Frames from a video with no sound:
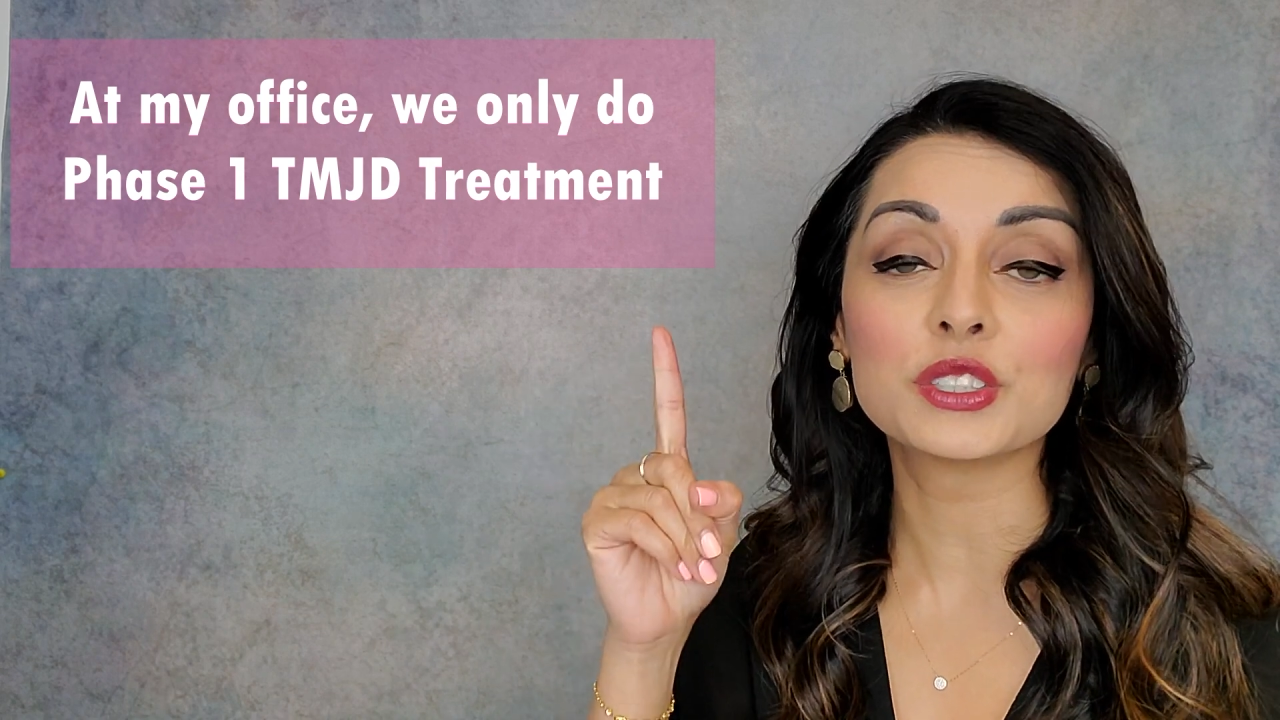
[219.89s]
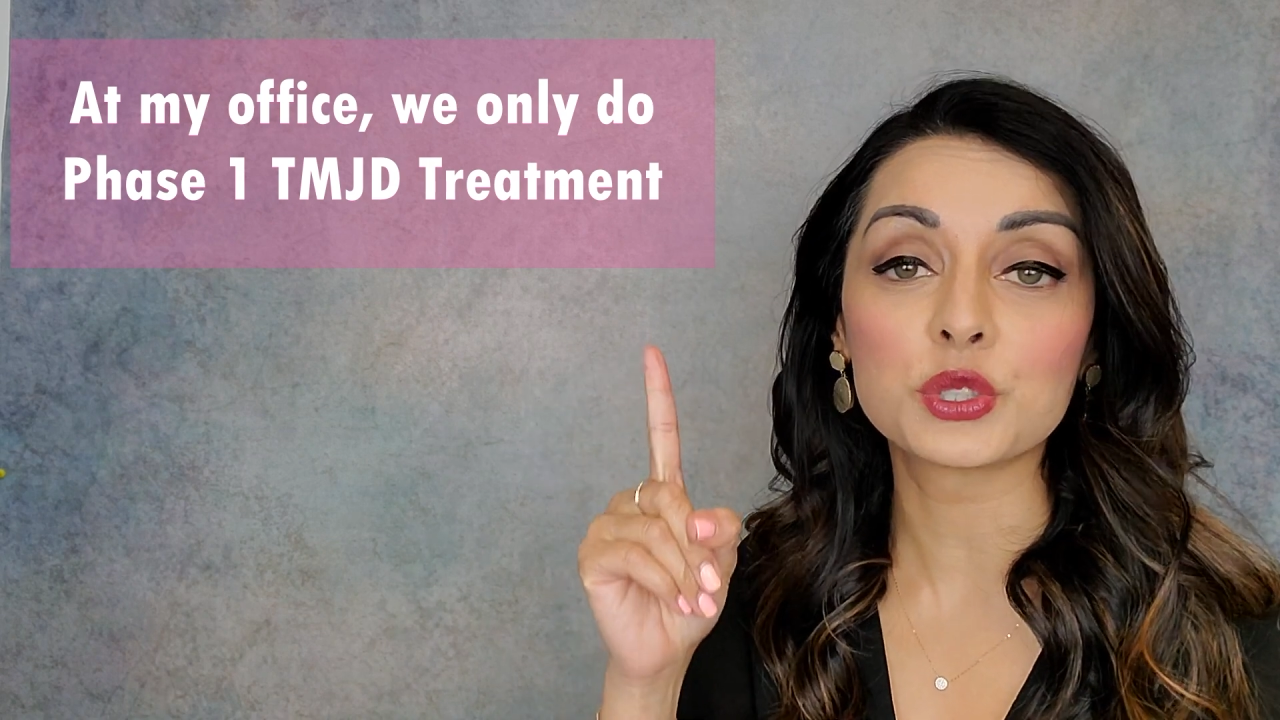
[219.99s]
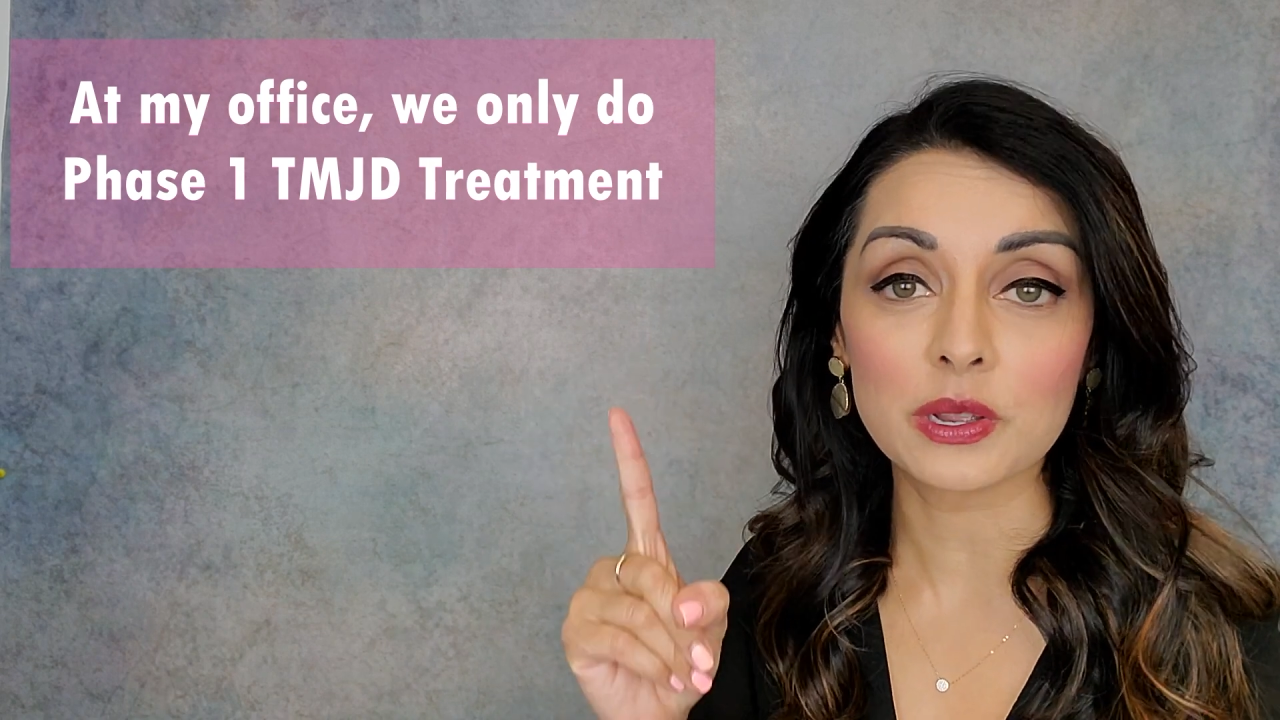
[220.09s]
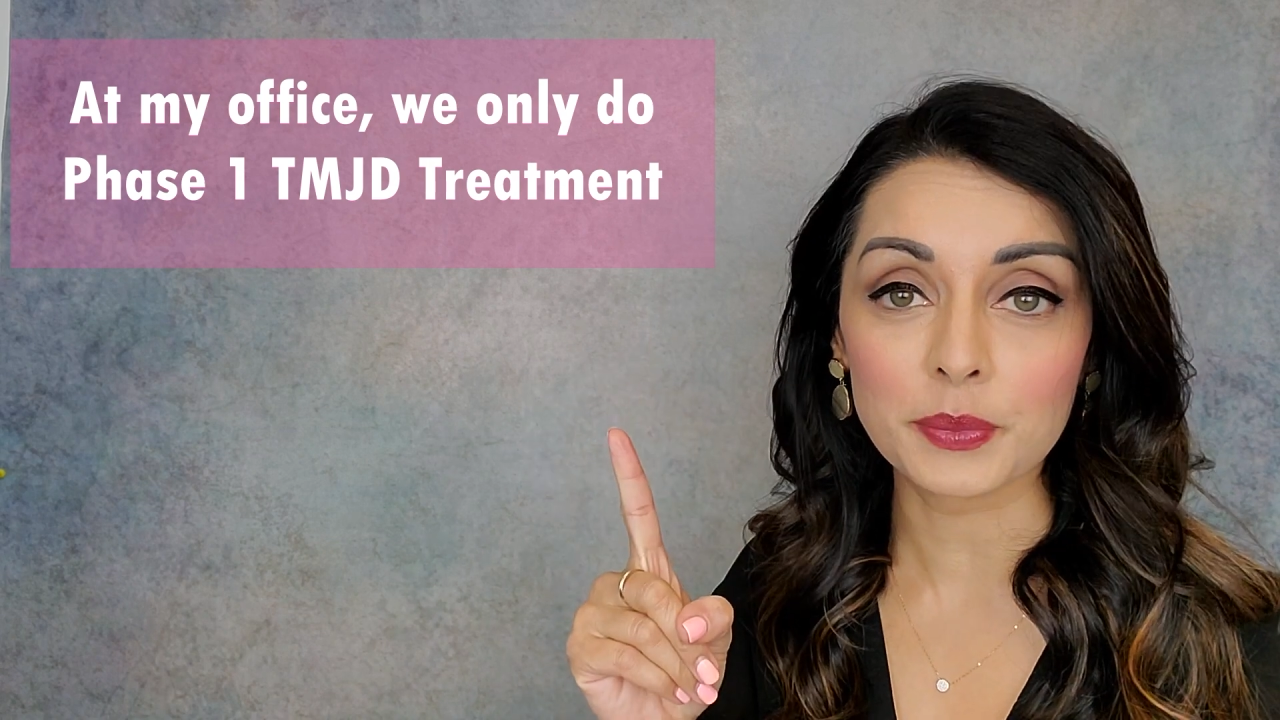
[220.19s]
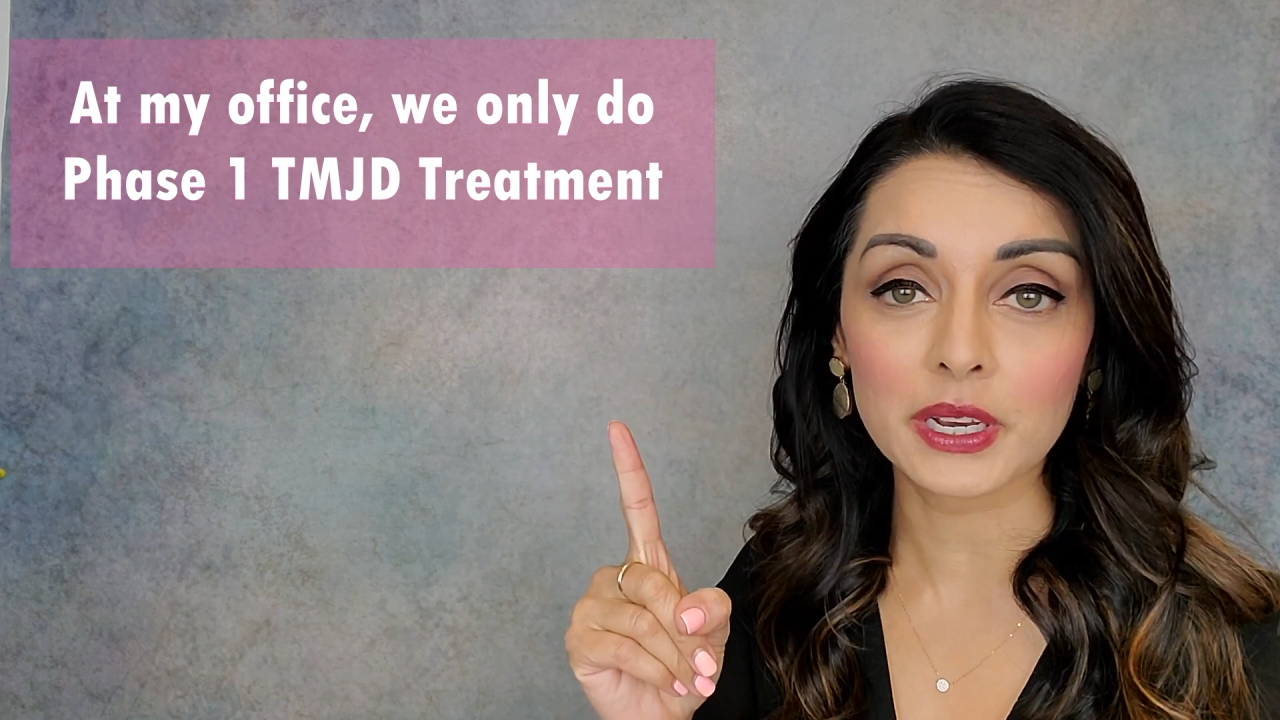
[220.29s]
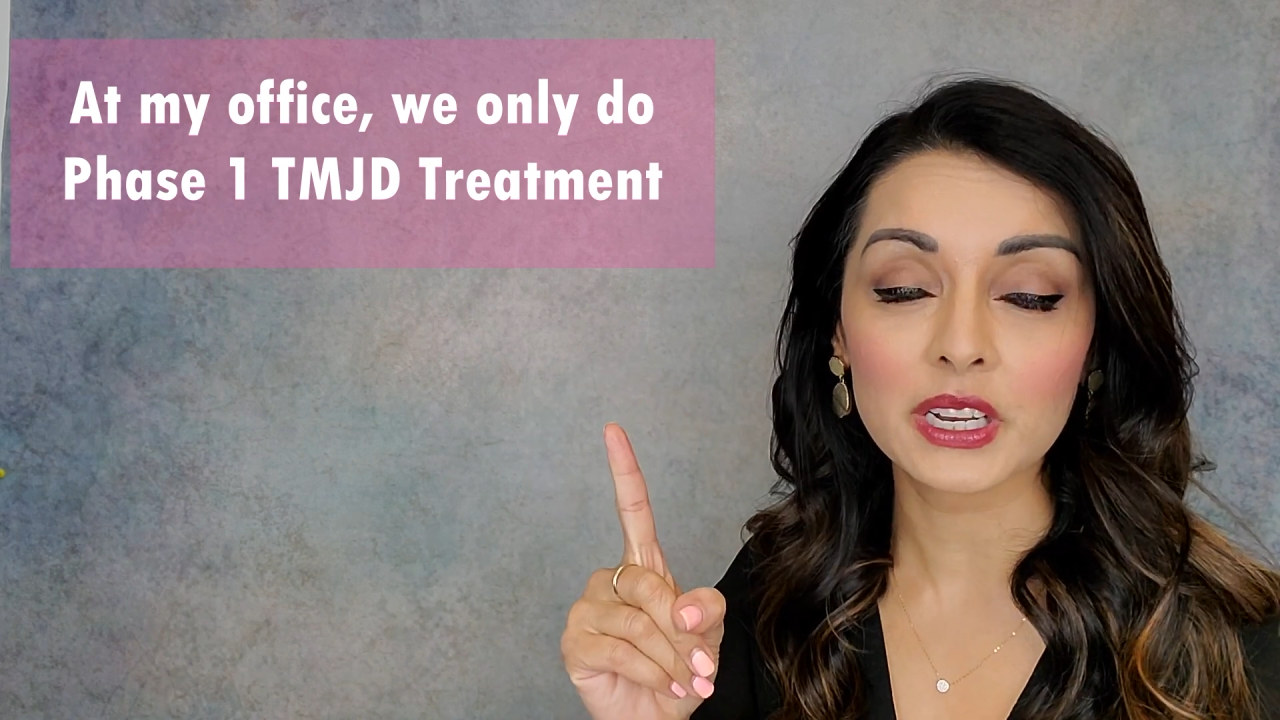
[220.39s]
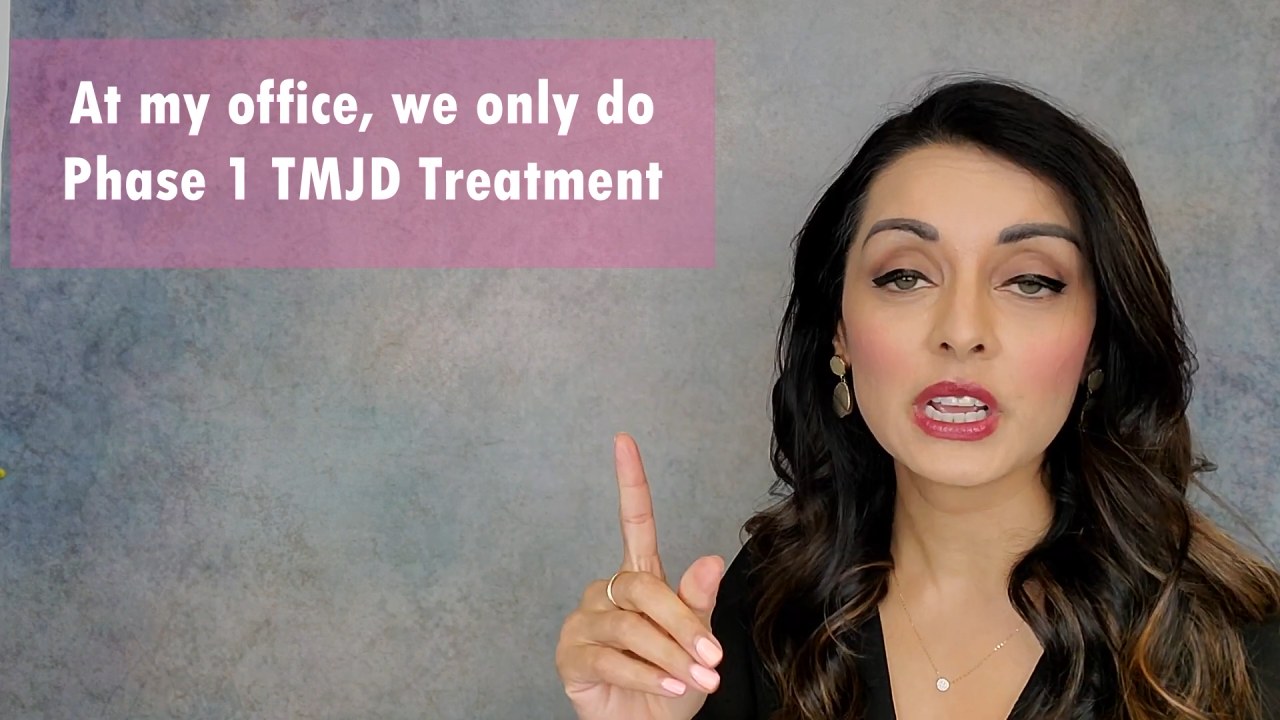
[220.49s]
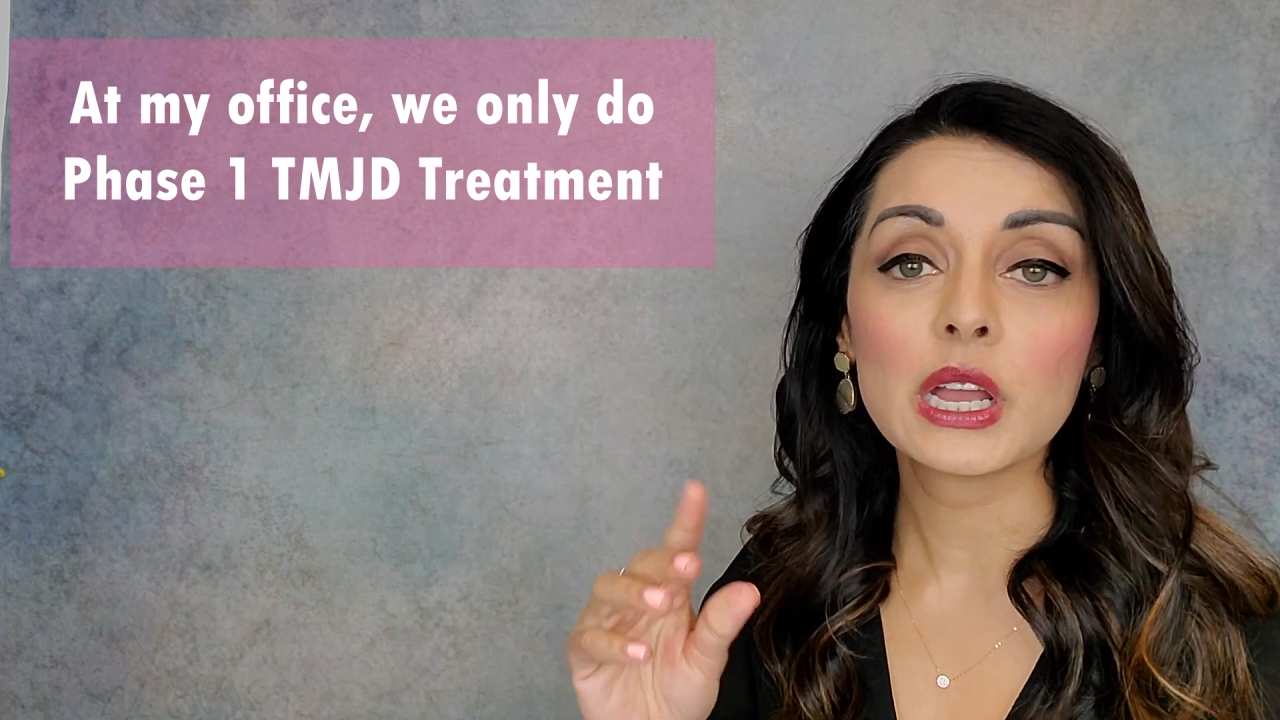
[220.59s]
treatment.